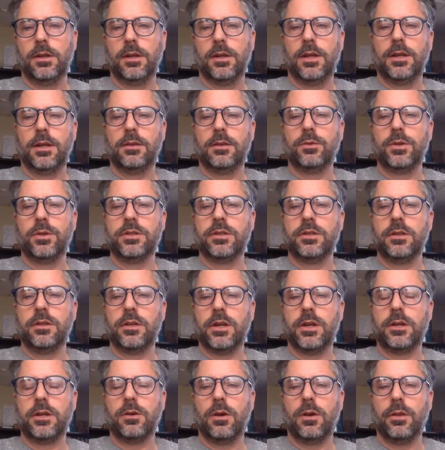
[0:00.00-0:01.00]
And the reason that
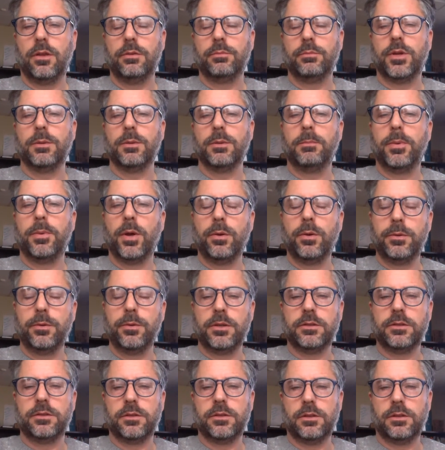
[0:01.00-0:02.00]
I call them
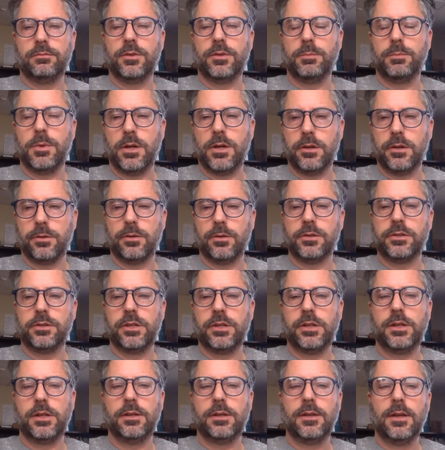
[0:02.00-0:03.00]
components of
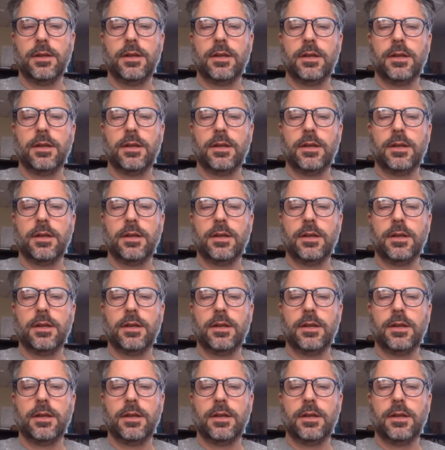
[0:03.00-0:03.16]
democracy